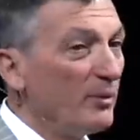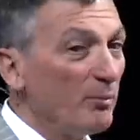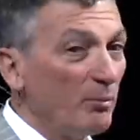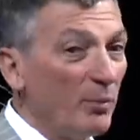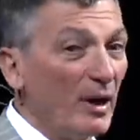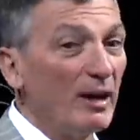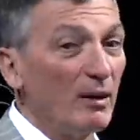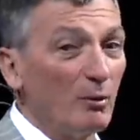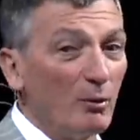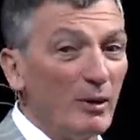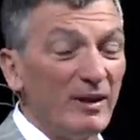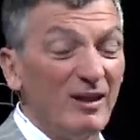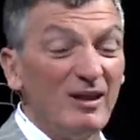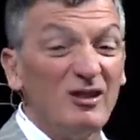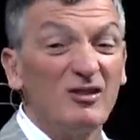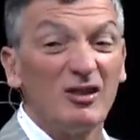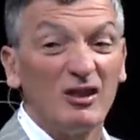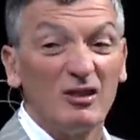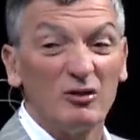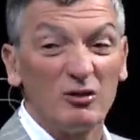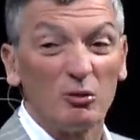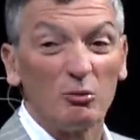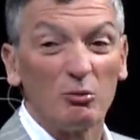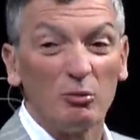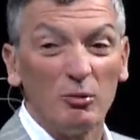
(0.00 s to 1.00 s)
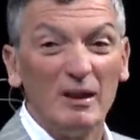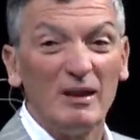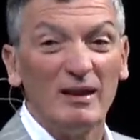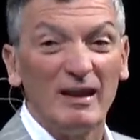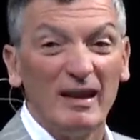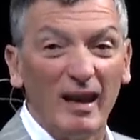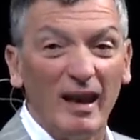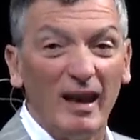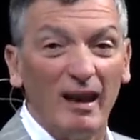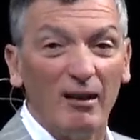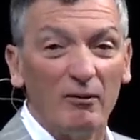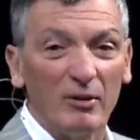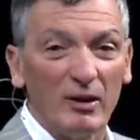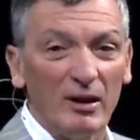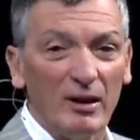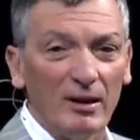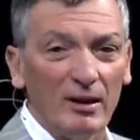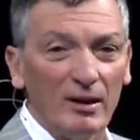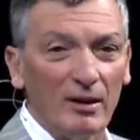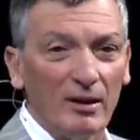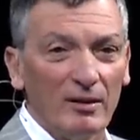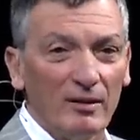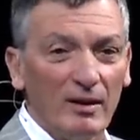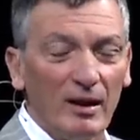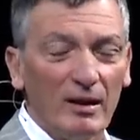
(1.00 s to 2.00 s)
by the way, these things are really heavy.
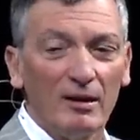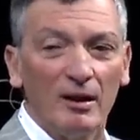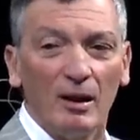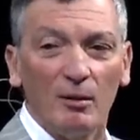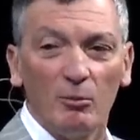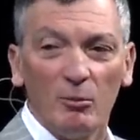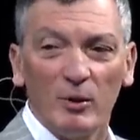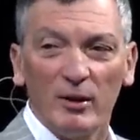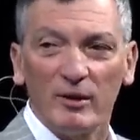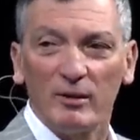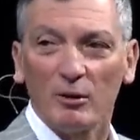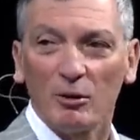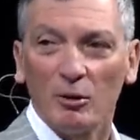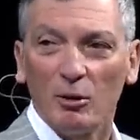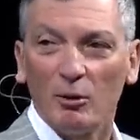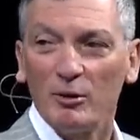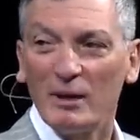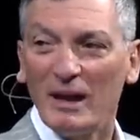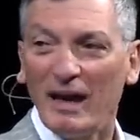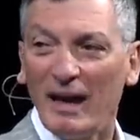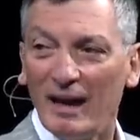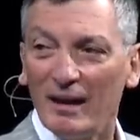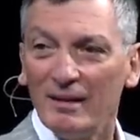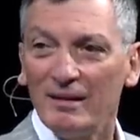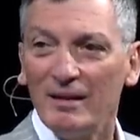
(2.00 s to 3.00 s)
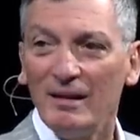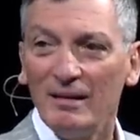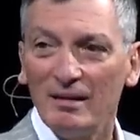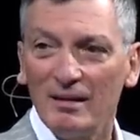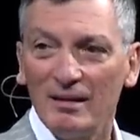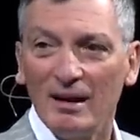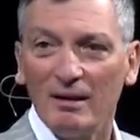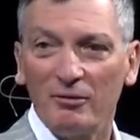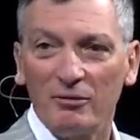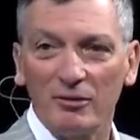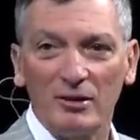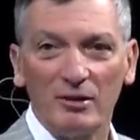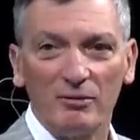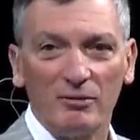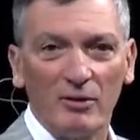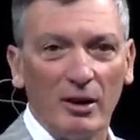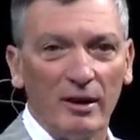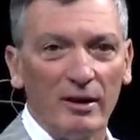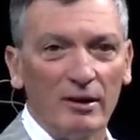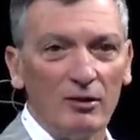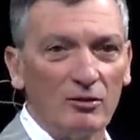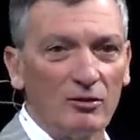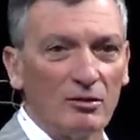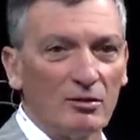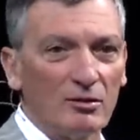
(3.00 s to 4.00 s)
They come with their own anti-theft
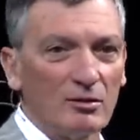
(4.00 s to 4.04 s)
device.